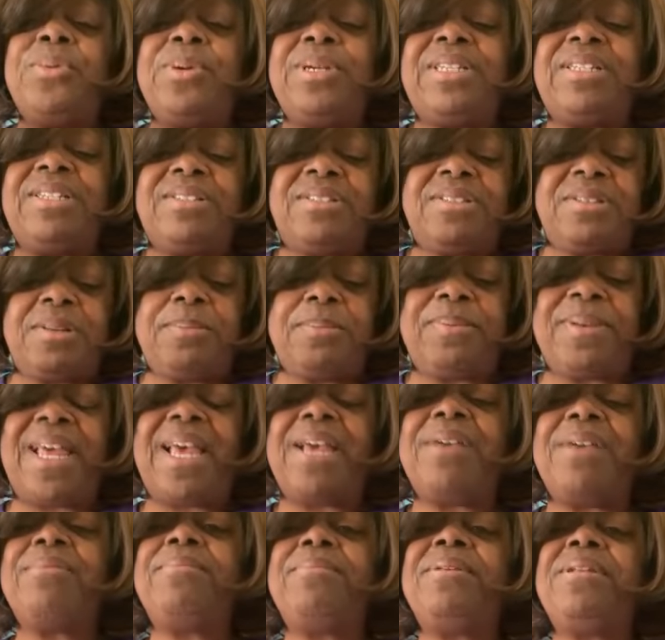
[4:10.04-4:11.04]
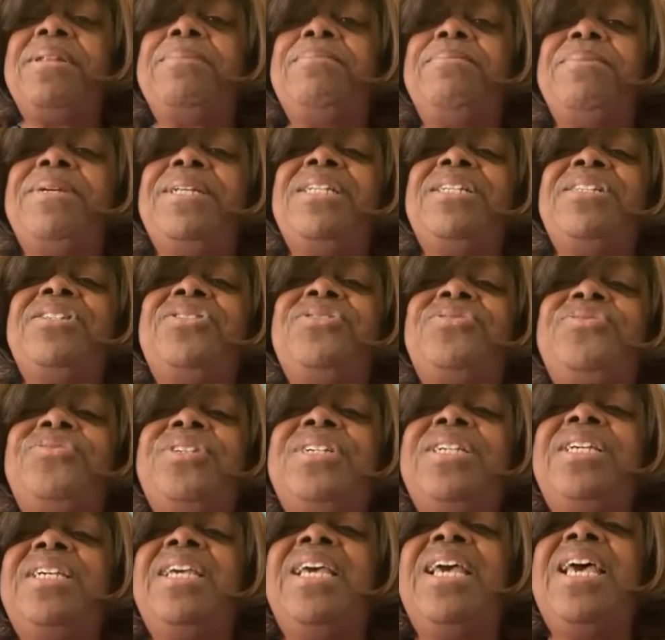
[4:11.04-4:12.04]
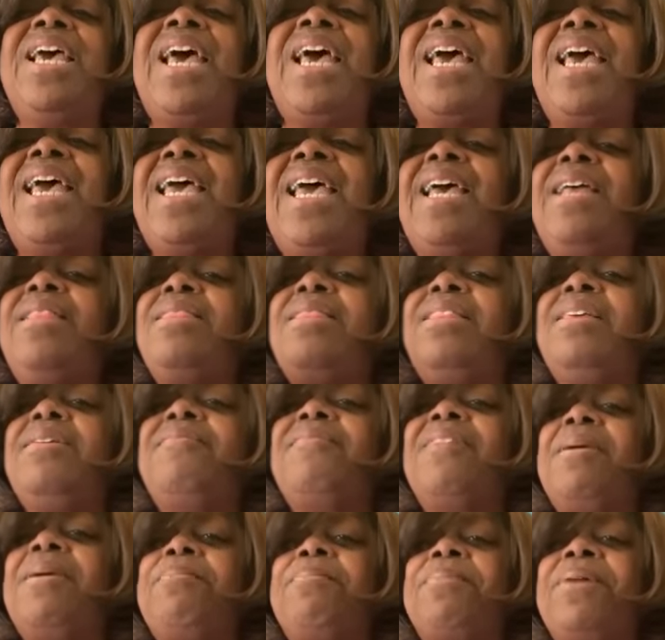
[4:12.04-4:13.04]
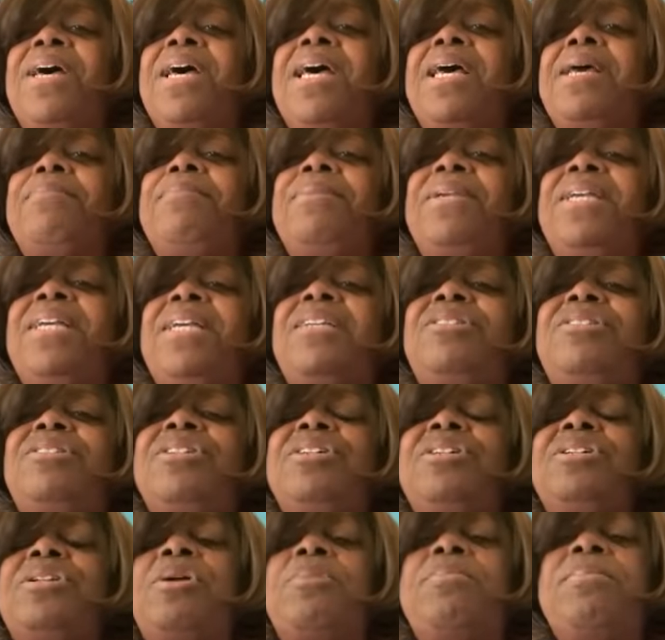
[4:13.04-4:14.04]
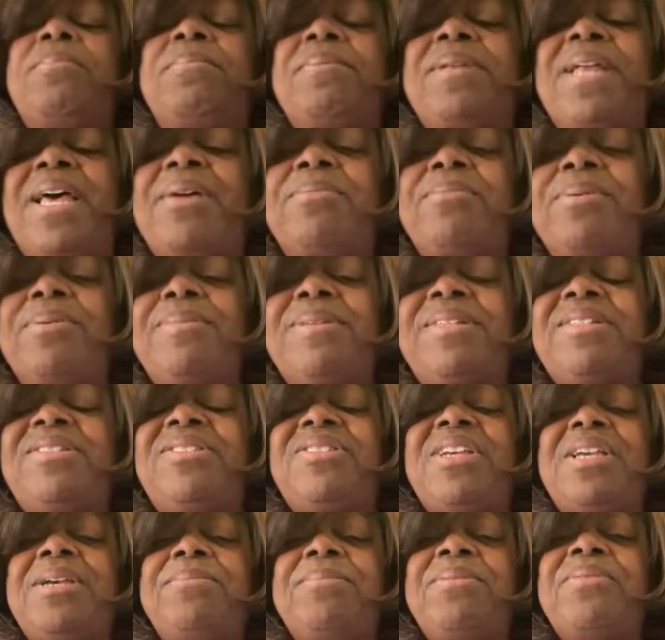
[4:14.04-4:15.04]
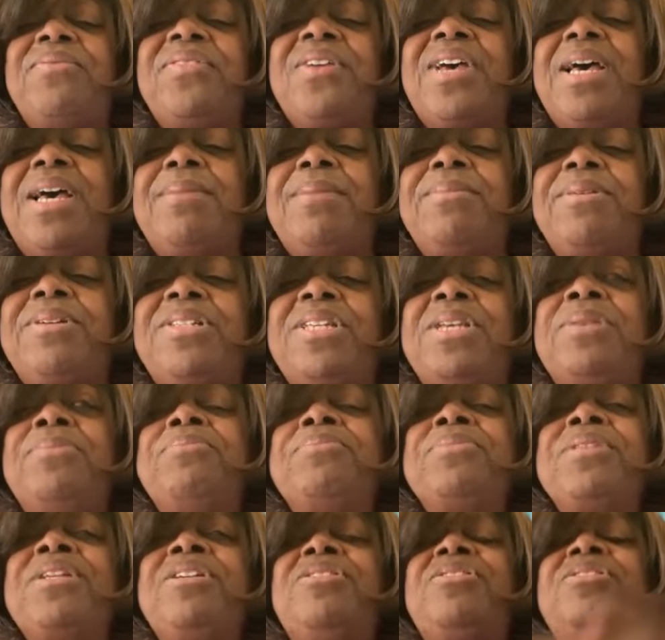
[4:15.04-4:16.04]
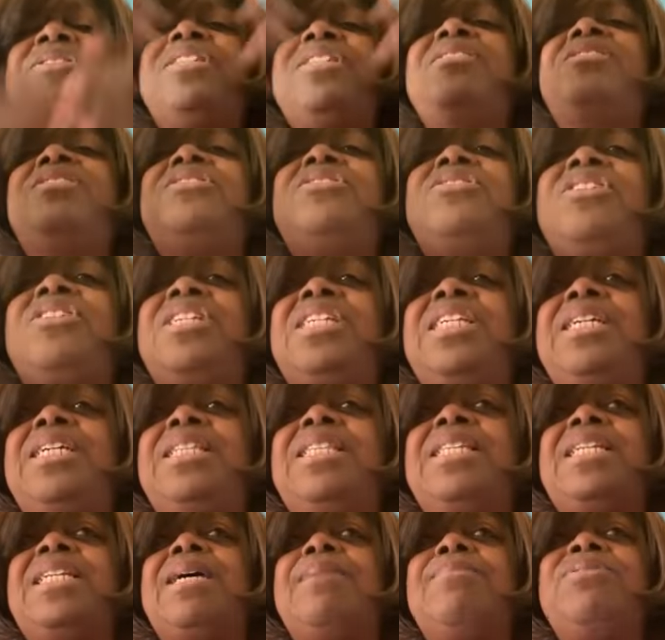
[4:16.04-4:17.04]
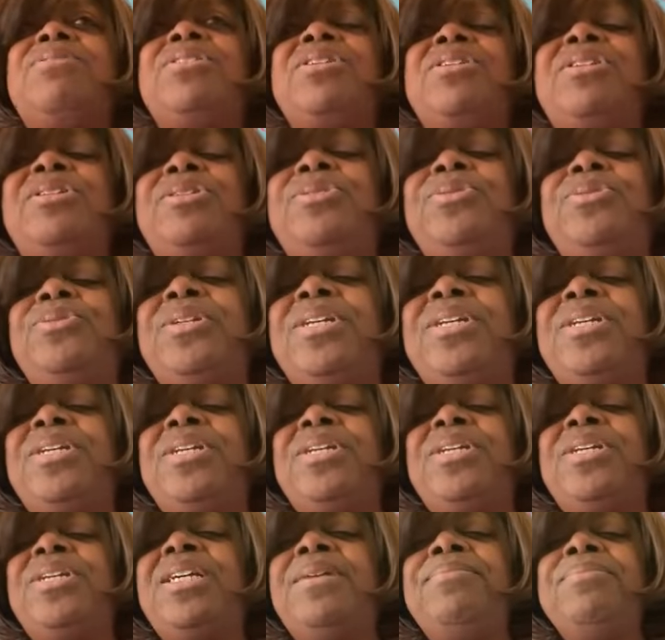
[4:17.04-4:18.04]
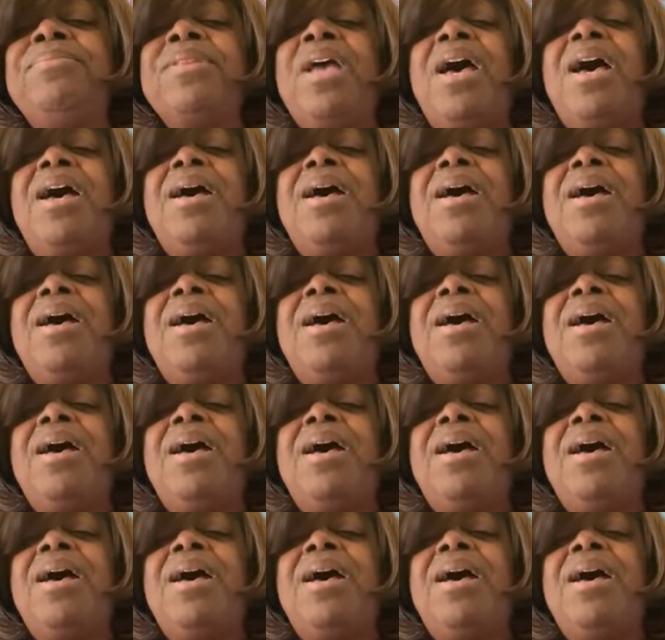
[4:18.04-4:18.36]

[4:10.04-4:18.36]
which is the Black Women in Ministry. And then right behind me is the Global Black Women's Chamber of Commerce. So this is a year that I'm saluting